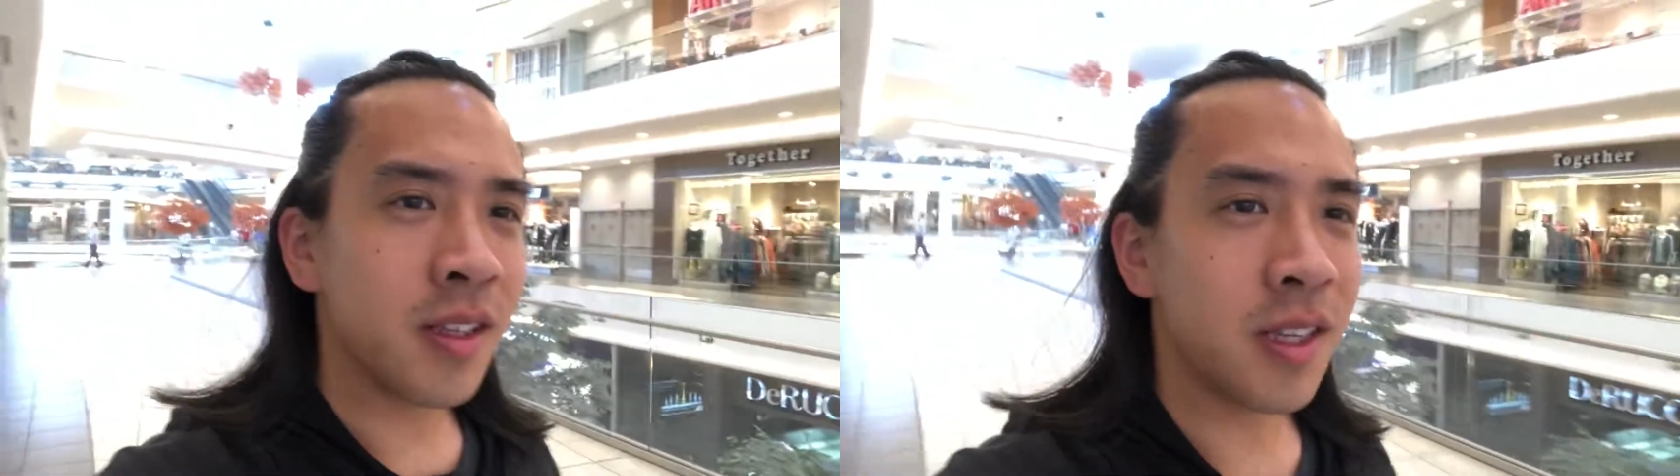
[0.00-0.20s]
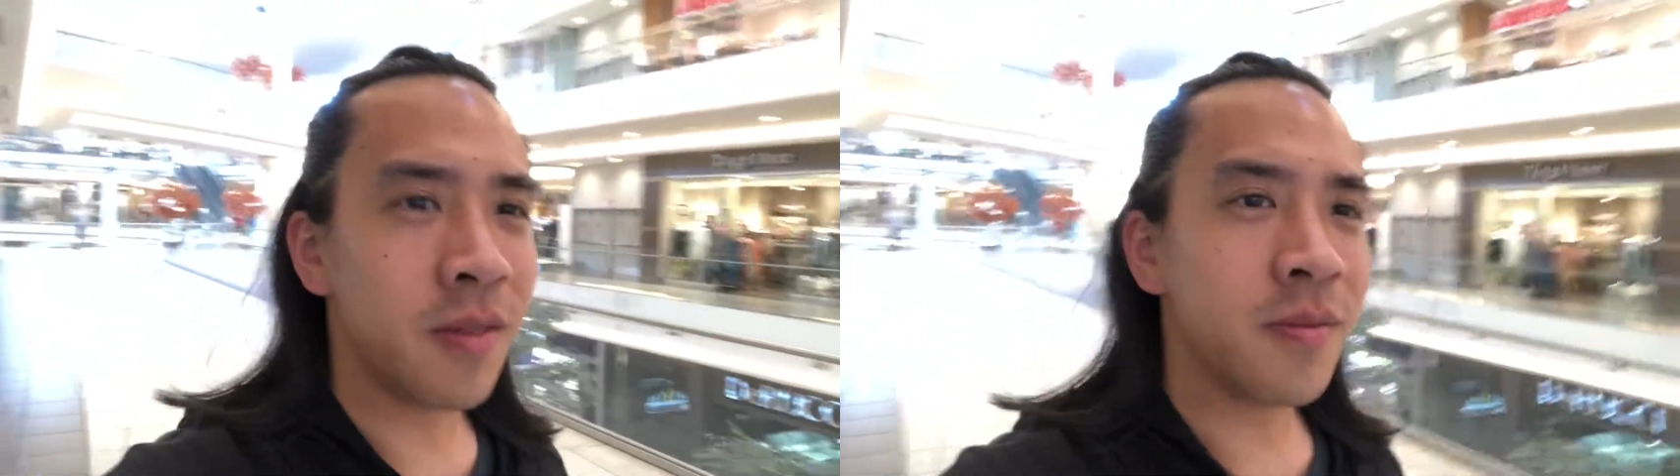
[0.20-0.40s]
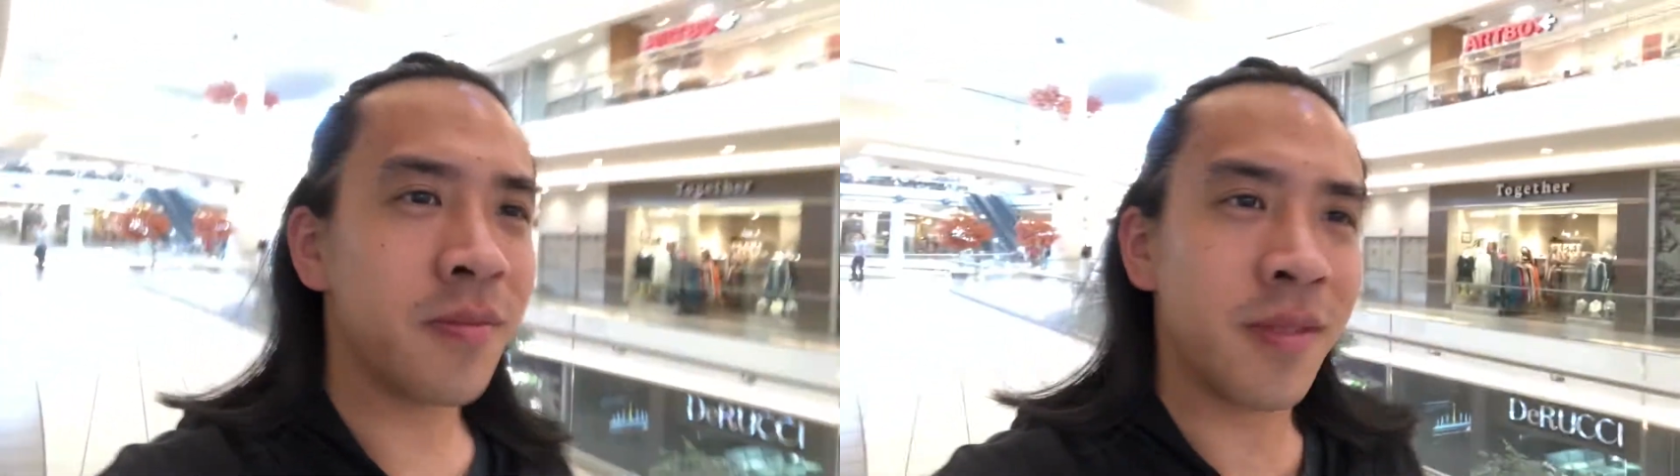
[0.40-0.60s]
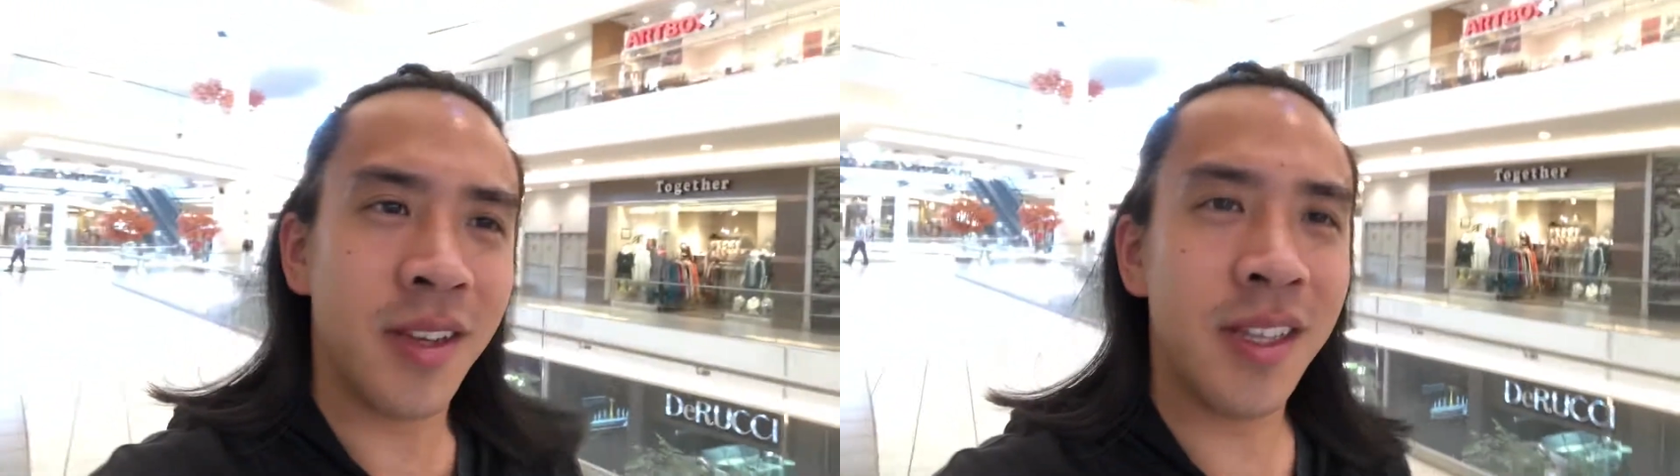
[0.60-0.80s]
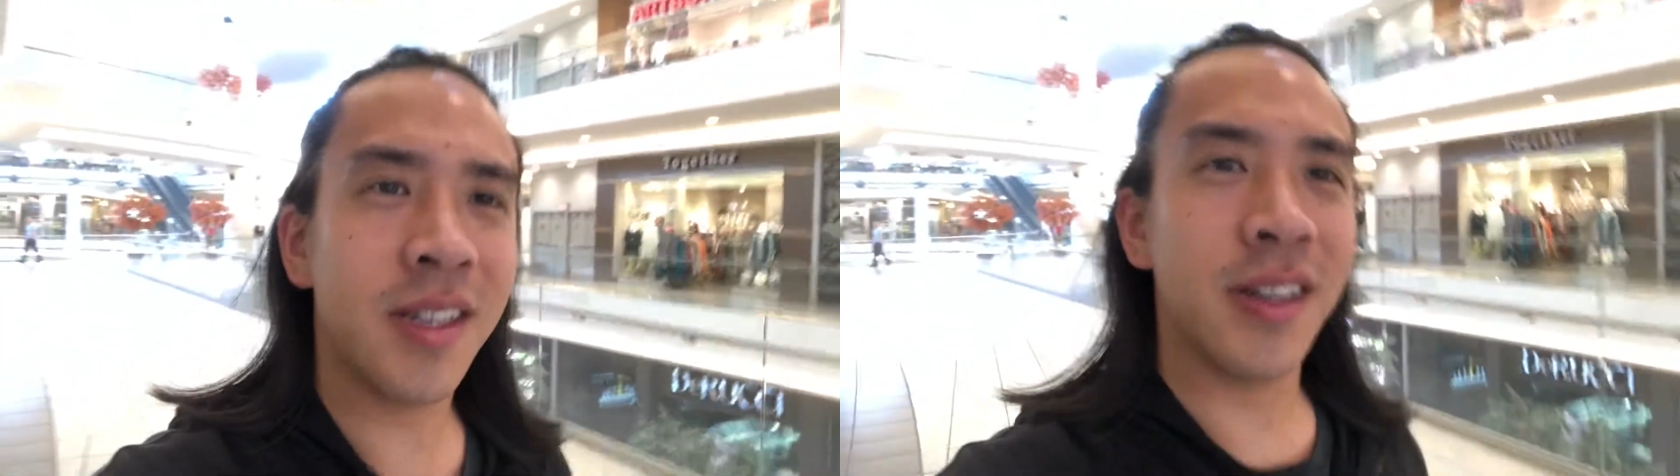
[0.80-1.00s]
So
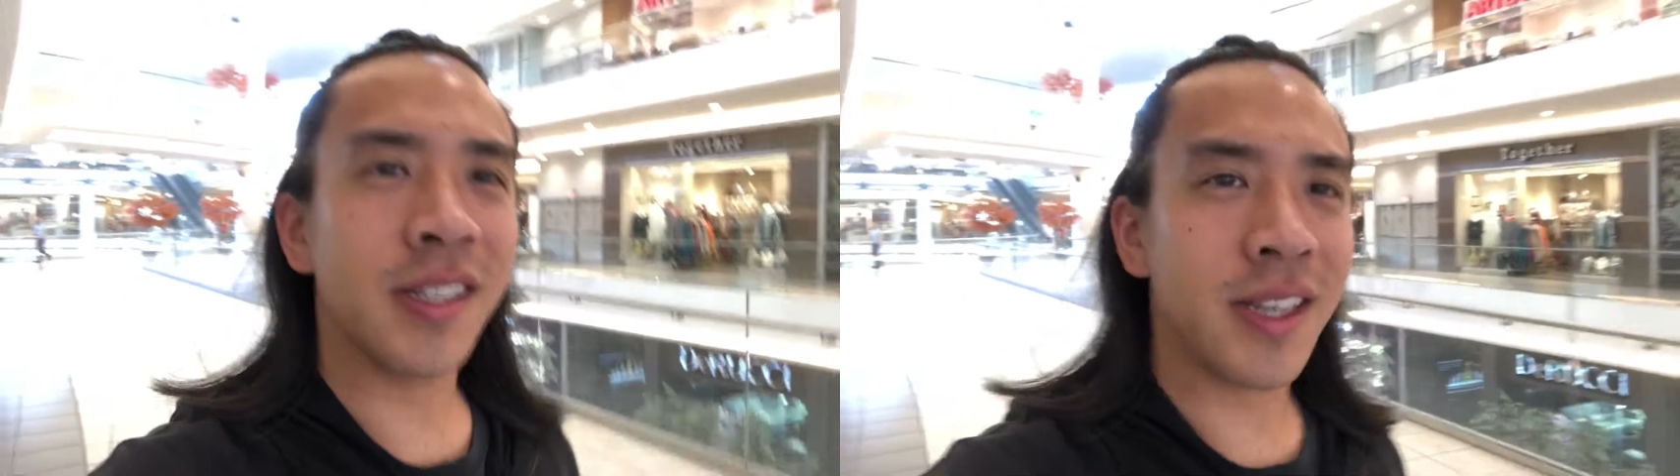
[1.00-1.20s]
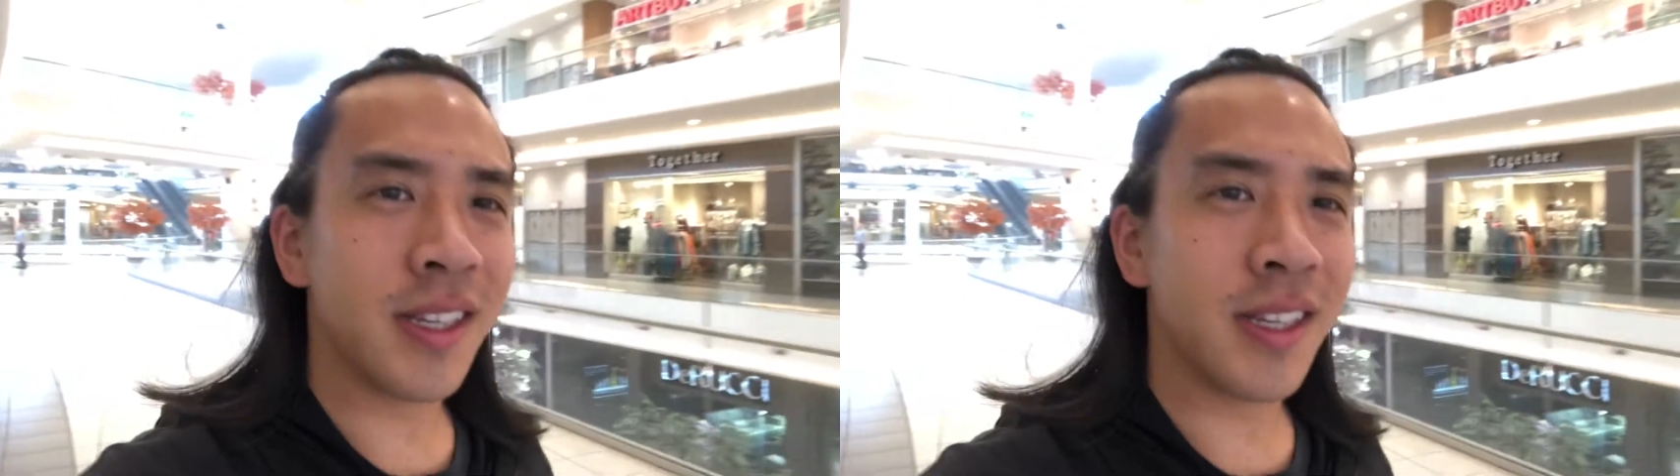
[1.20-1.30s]
it's always